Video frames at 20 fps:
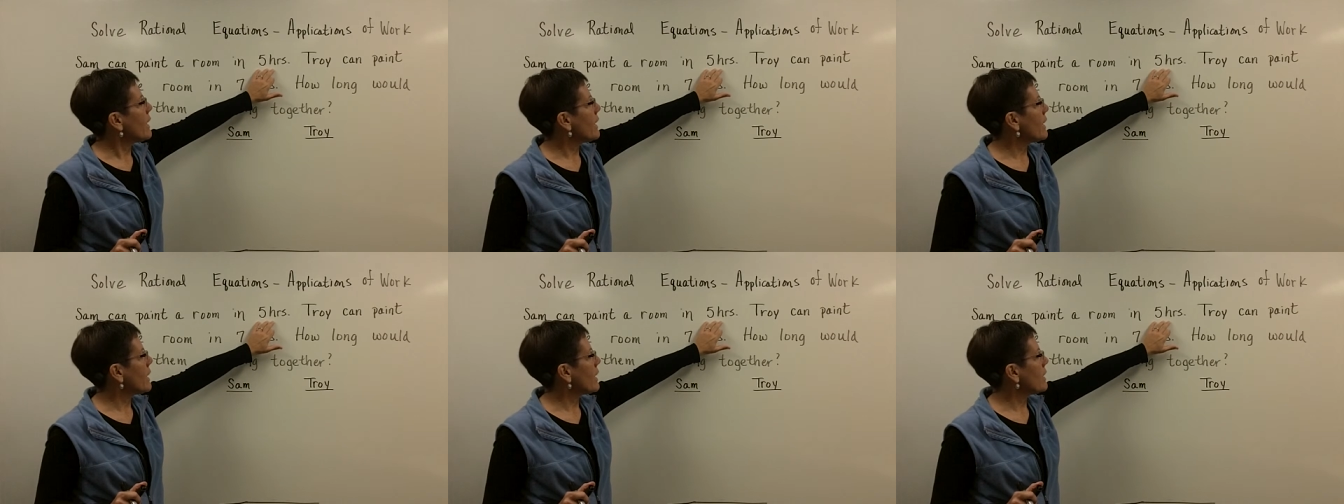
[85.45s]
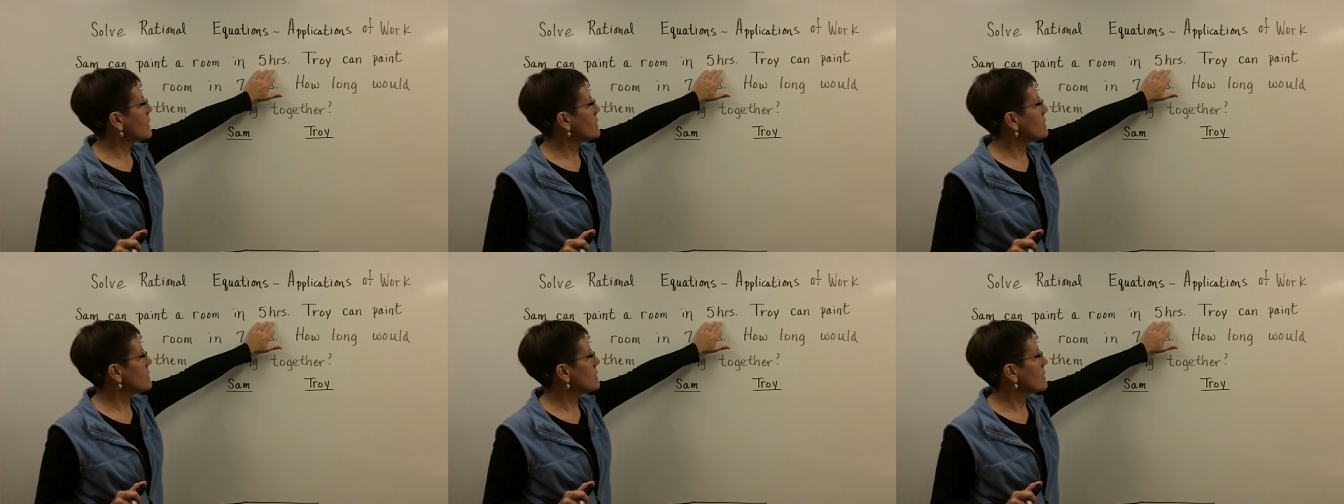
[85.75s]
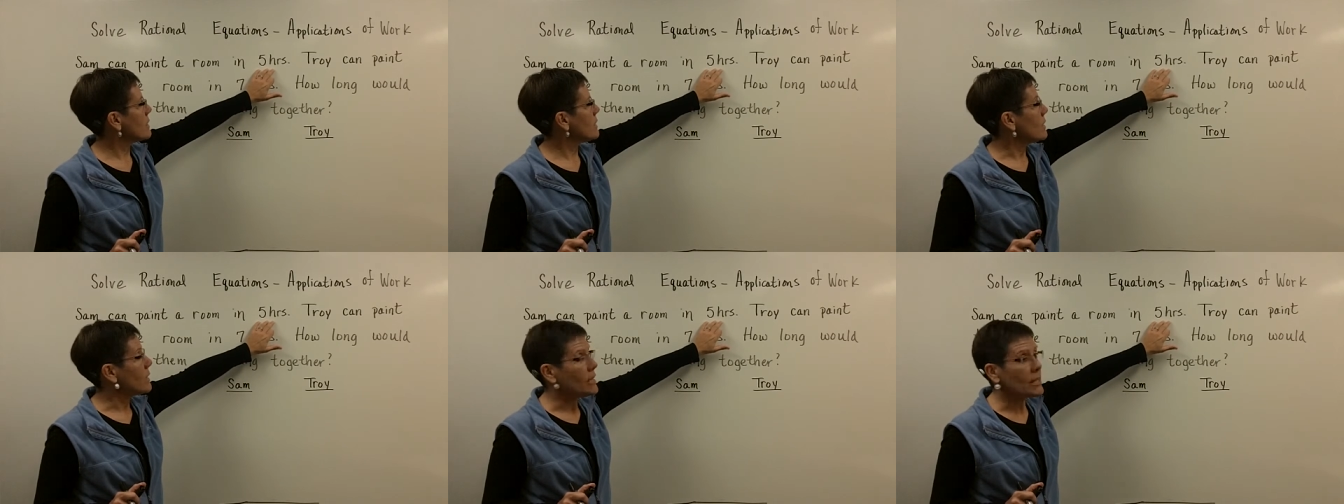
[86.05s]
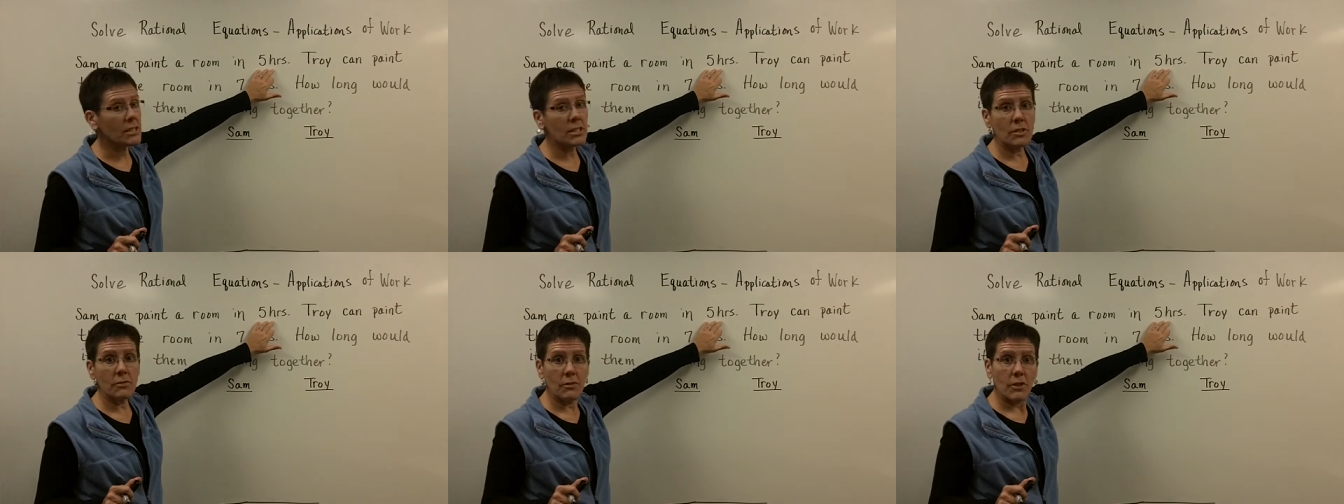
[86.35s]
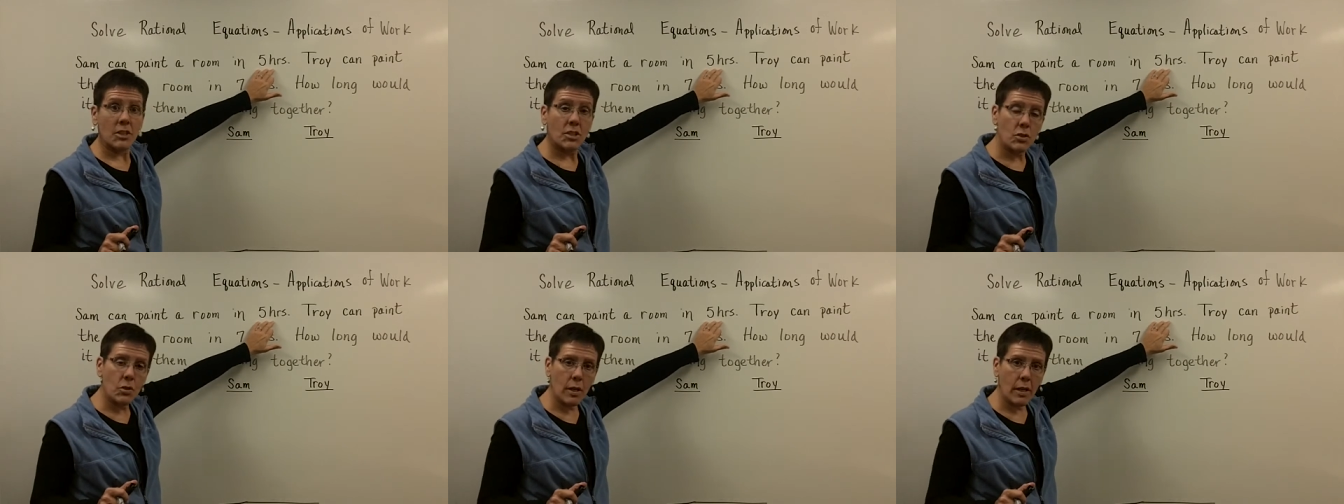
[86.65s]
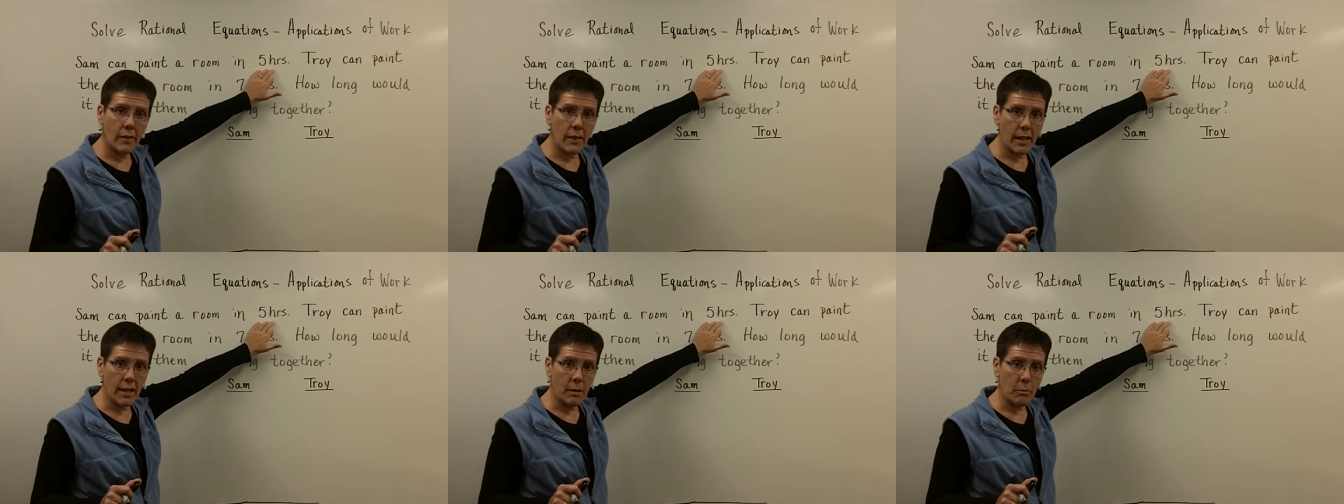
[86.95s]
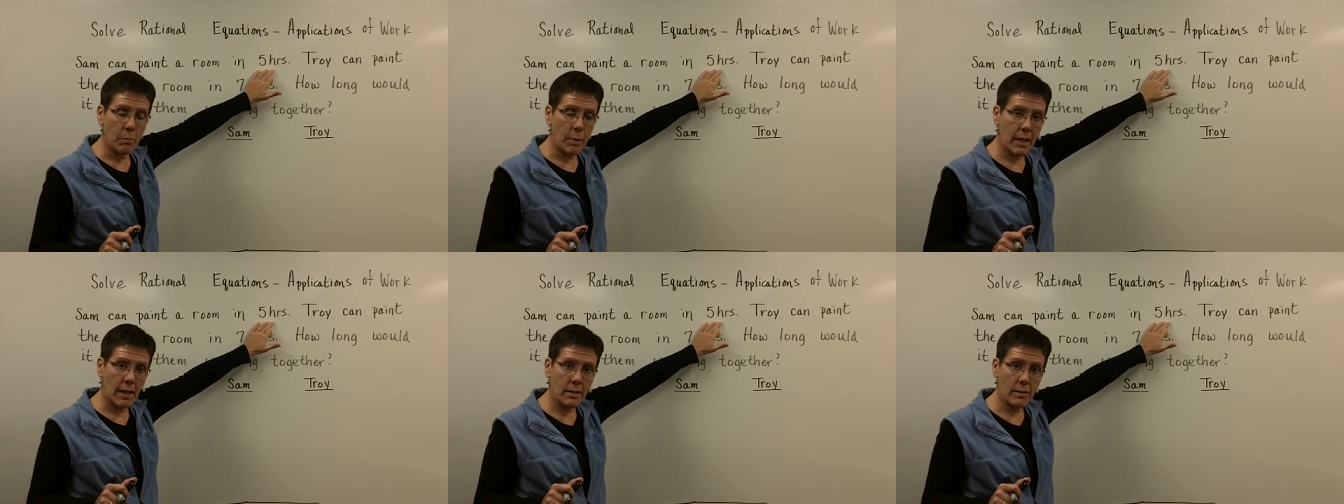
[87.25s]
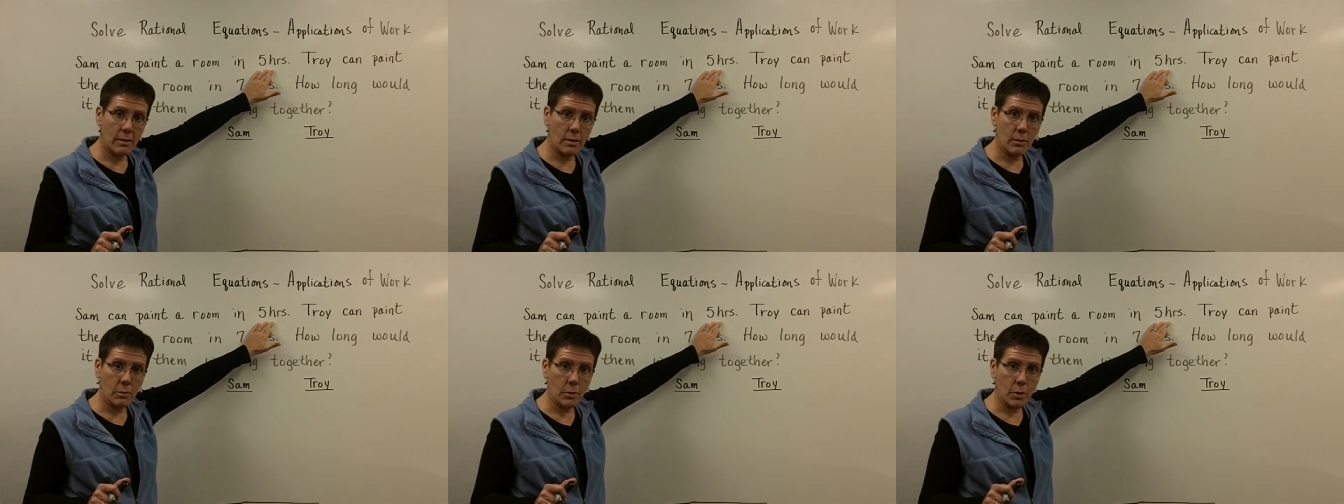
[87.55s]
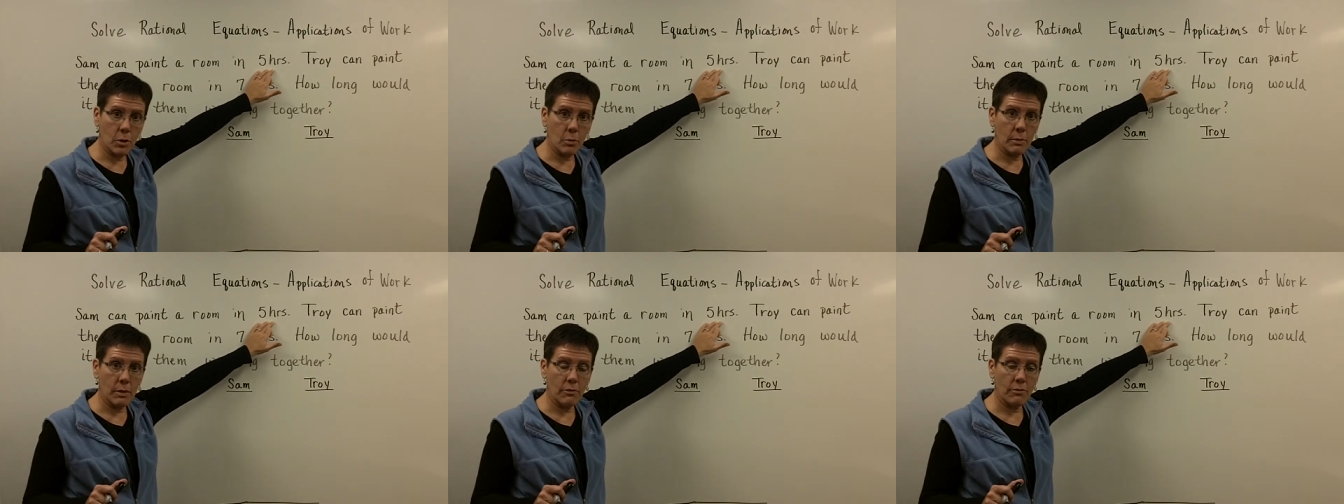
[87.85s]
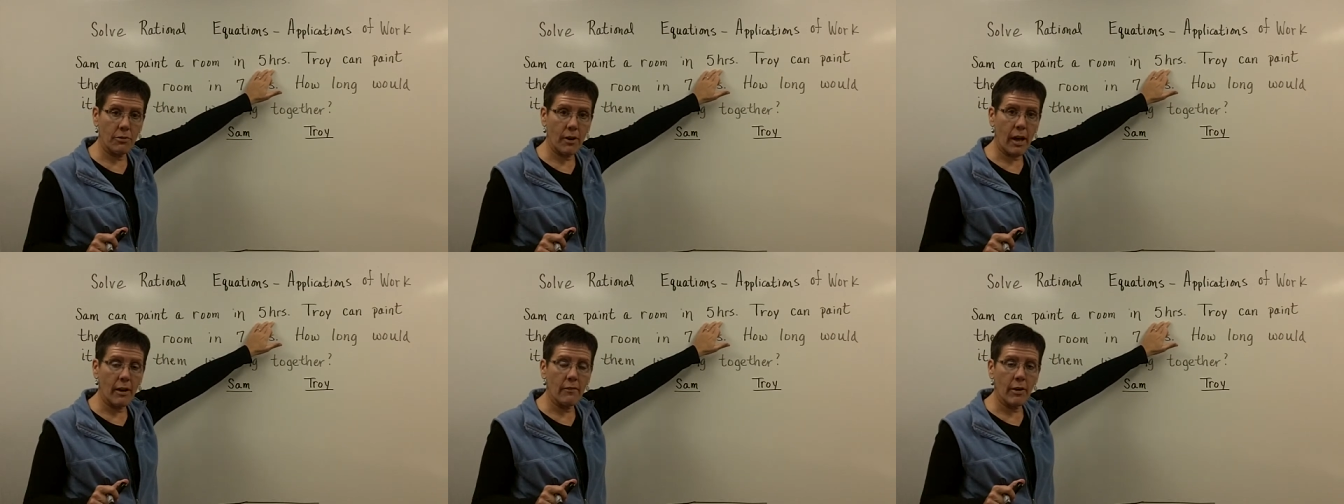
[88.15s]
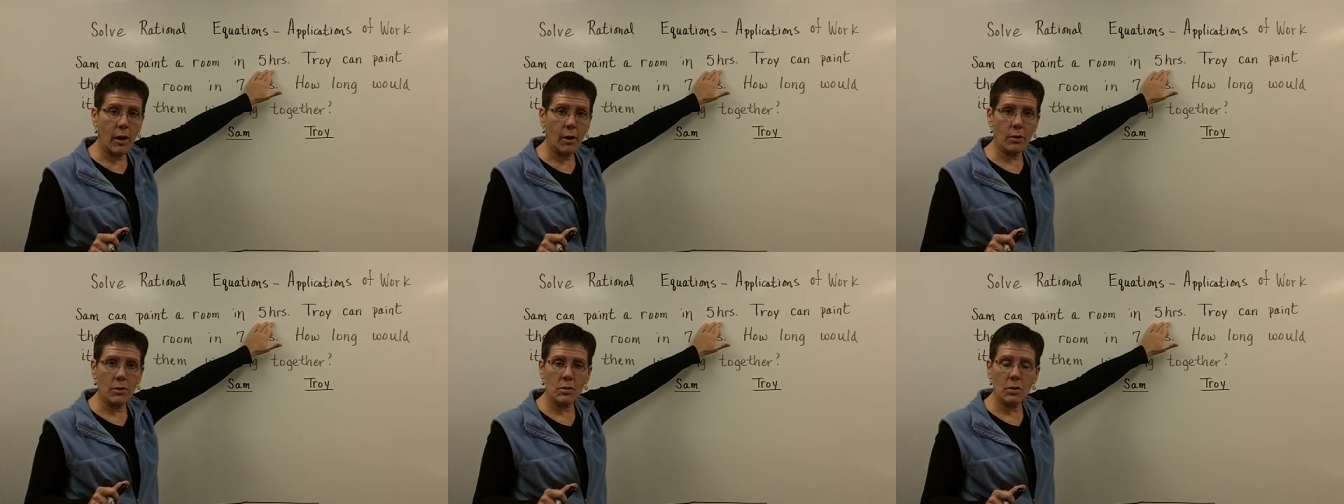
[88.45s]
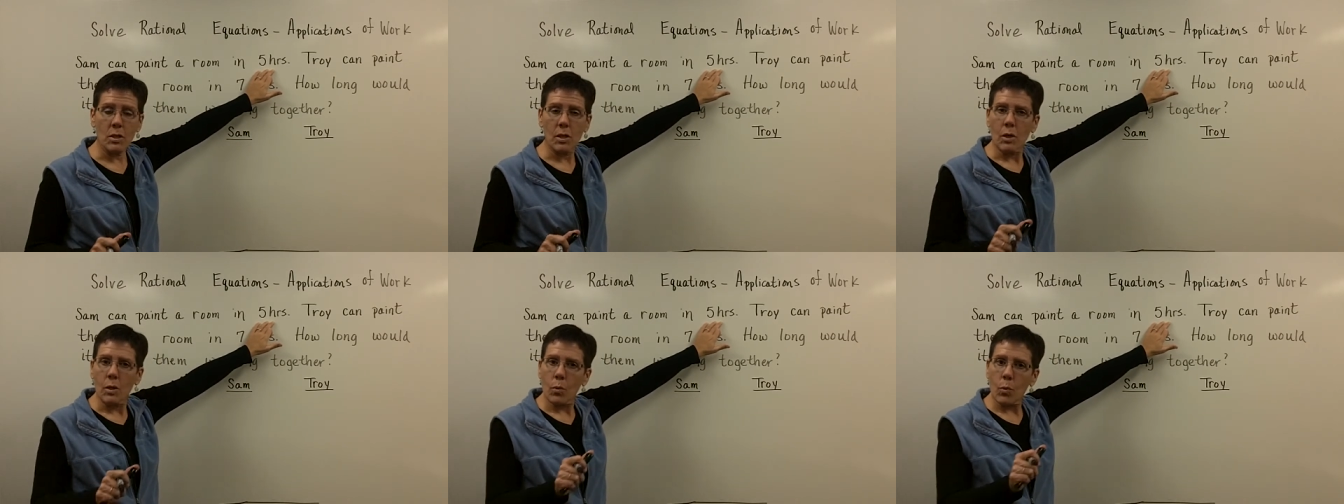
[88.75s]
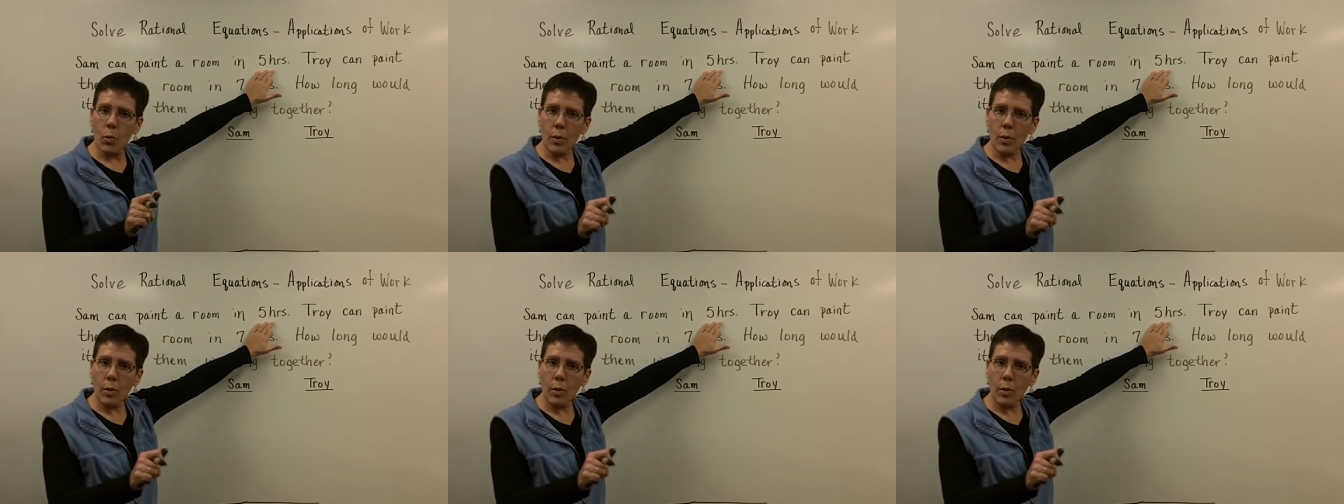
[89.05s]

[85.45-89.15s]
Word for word: and individually they can paint the room in five hours,